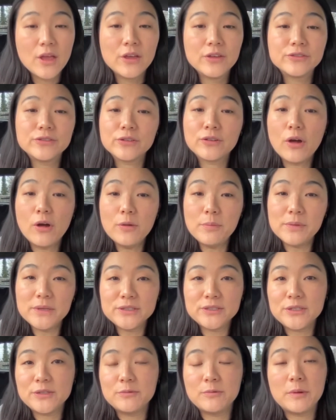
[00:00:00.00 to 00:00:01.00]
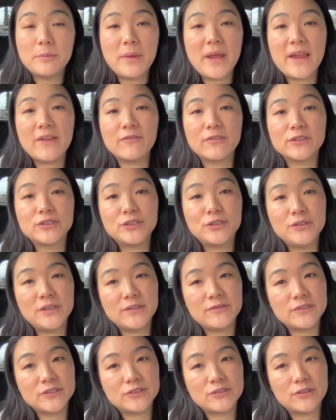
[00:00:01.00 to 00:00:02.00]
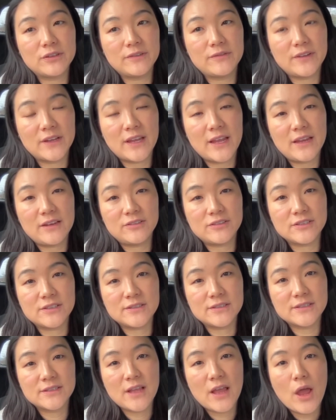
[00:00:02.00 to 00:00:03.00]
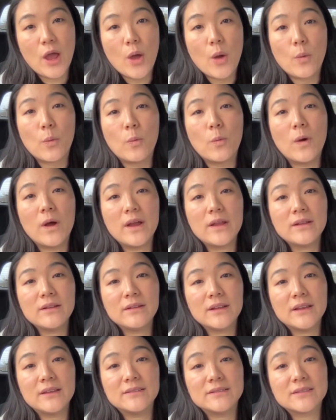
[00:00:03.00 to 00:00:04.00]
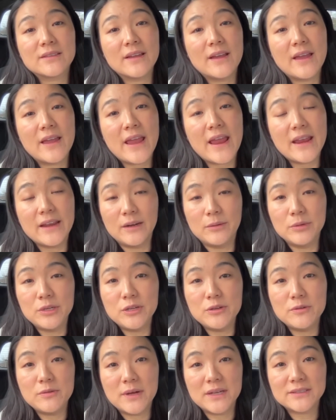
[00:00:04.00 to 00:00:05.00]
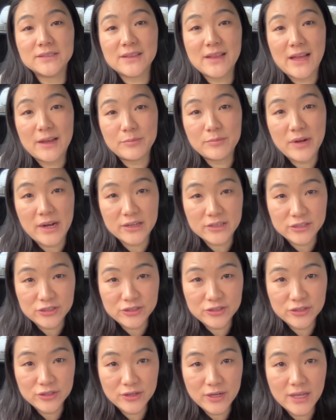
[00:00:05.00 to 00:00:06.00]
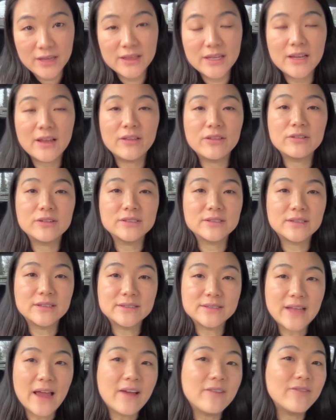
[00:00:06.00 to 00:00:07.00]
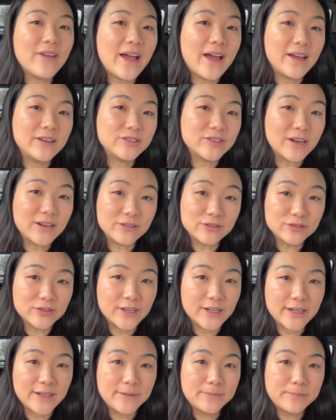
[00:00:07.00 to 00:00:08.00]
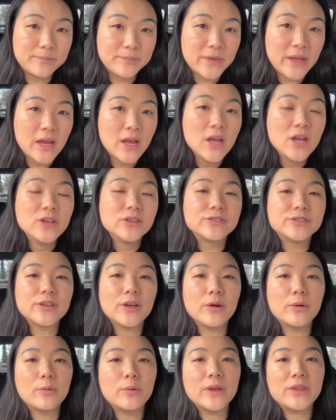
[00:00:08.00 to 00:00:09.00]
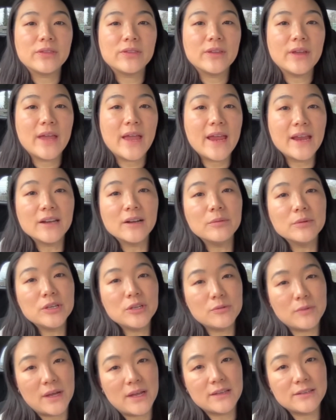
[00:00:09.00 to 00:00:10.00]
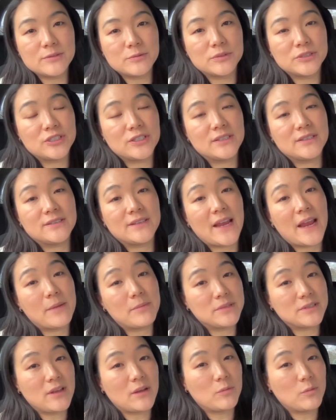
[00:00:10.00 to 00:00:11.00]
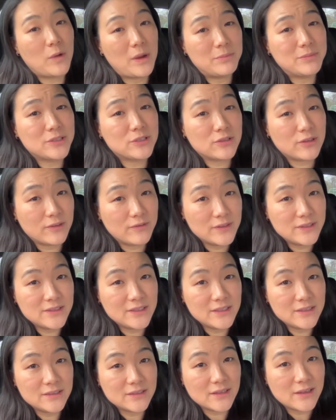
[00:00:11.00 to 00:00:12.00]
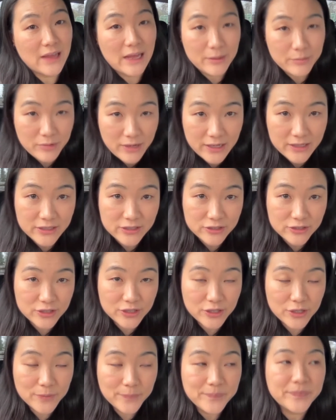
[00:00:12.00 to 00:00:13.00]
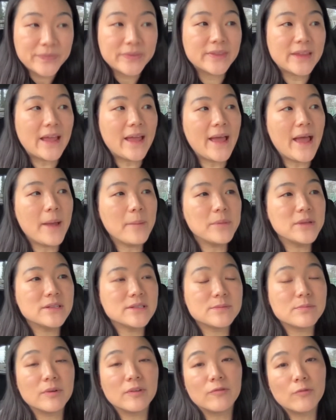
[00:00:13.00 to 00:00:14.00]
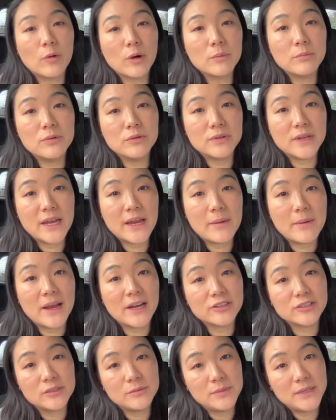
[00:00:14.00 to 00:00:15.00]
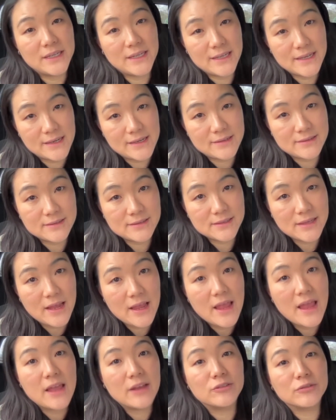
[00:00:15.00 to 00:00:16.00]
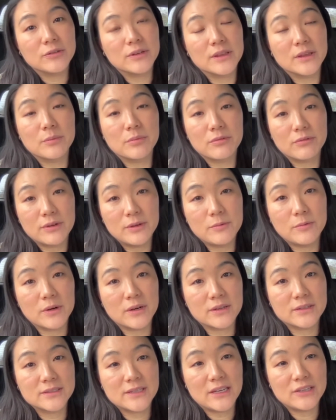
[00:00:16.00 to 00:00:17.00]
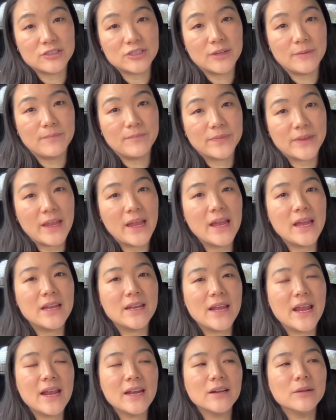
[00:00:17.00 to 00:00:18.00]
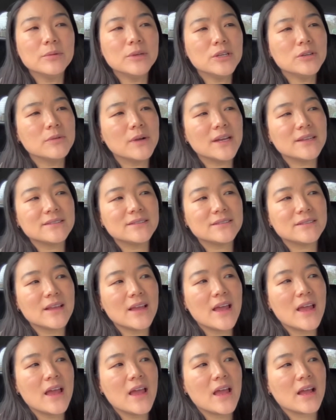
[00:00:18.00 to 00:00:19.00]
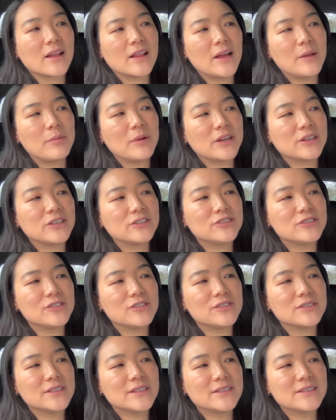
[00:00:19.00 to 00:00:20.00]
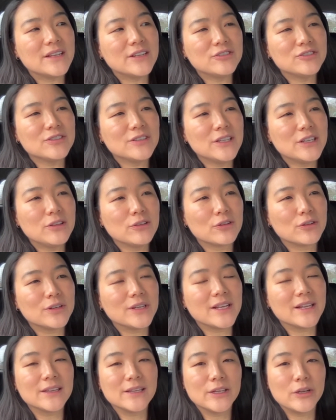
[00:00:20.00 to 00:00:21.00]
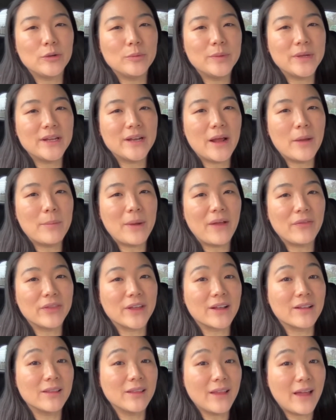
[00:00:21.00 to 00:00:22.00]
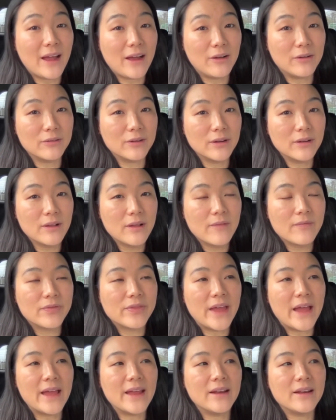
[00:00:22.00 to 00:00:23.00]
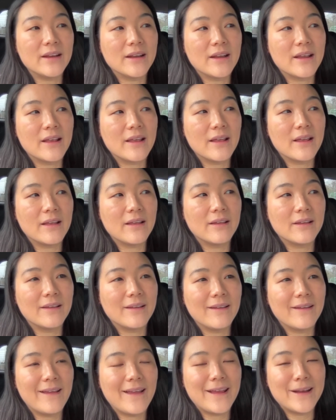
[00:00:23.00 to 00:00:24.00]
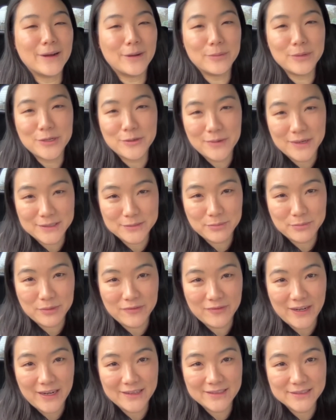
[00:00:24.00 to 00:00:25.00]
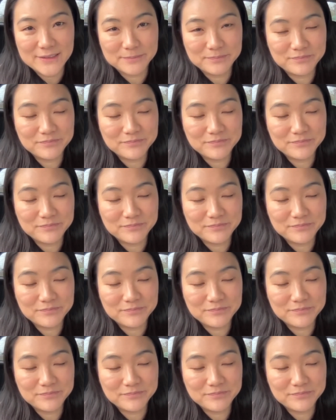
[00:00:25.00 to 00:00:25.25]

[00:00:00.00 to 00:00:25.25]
So Code Platoon will pay for 2 different certifications. One is the AWS Cloud Practitioner, and the other is the SAF Agile training. So with the AWS, which is Amazon Web Services Cloud Practitioner, that happens before Bootcamp actually begins during the pre-work session. And AWS Cloud Practitioner is essentially learning a little bit about the cloud that AWS provides.